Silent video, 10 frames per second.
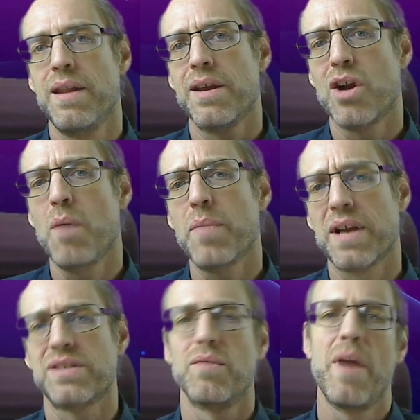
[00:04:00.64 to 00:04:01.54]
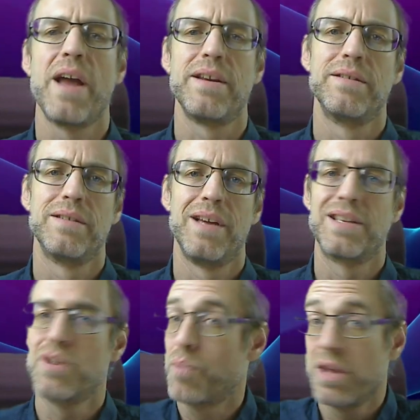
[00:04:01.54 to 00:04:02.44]
In the complex domain,
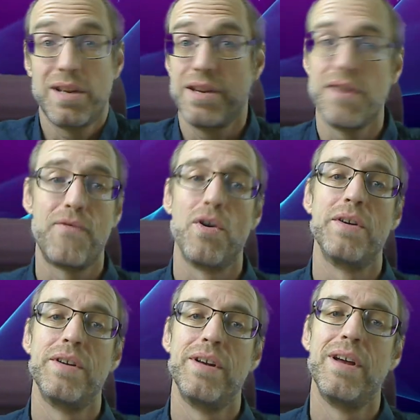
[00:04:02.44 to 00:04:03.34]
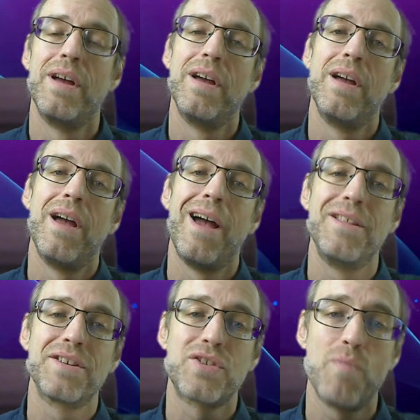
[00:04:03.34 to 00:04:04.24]
it's completely different.
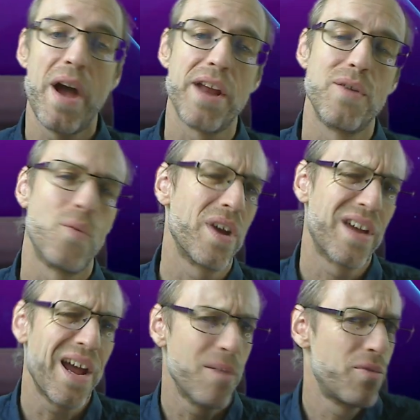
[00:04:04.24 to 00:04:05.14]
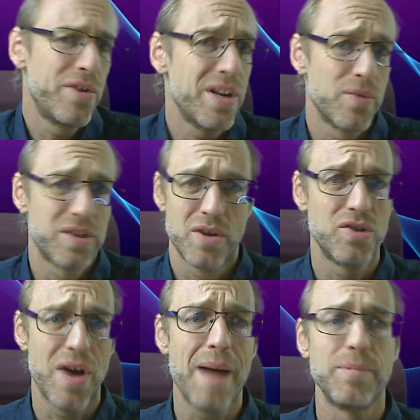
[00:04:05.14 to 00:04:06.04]
In this domain, we cannot predict what's
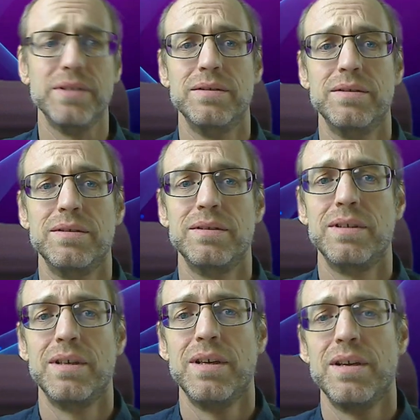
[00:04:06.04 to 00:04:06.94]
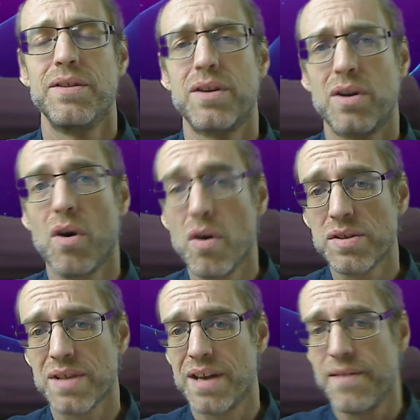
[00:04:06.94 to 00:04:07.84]
going to happen. The
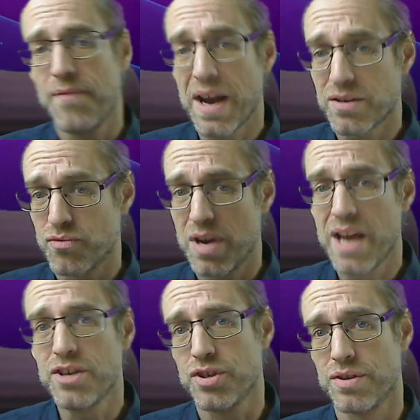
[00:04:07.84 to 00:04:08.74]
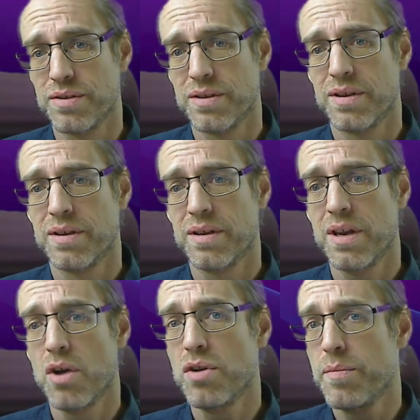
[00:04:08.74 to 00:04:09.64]
cause and effect relation
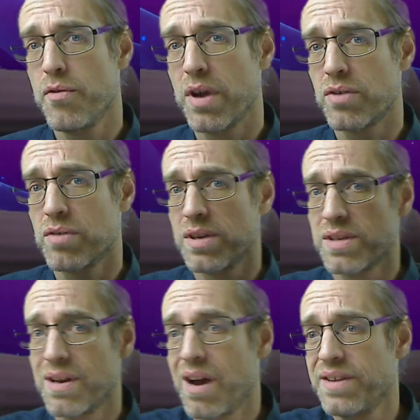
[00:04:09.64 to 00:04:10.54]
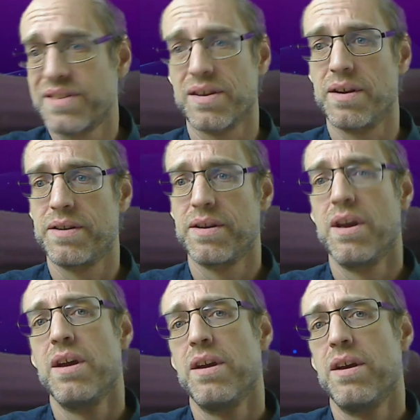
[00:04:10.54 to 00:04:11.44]
can only be recognized in hindsight,
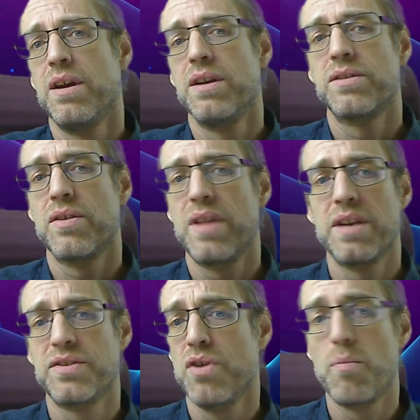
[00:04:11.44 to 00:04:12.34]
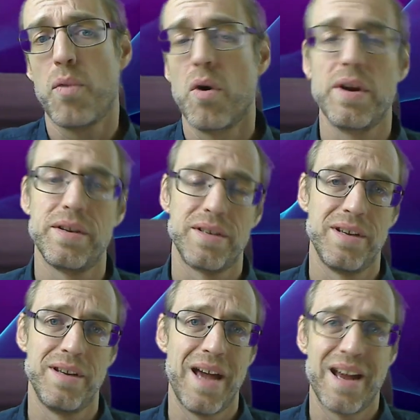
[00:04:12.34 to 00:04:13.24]
so there's no point
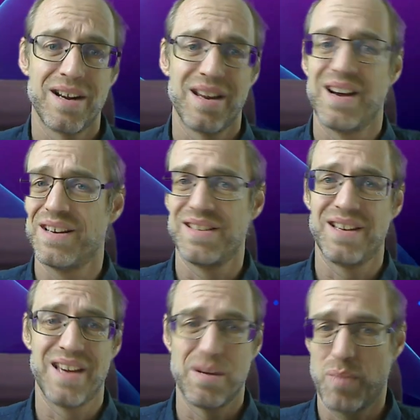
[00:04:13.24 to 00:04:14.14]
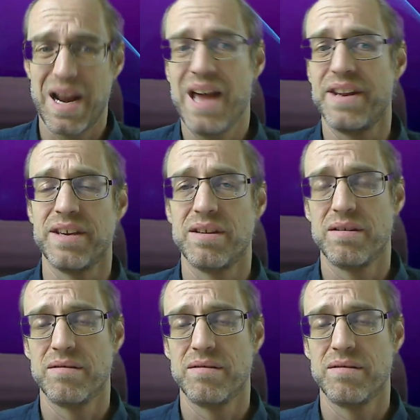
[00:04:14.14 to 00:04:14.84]
in analyzing and planning.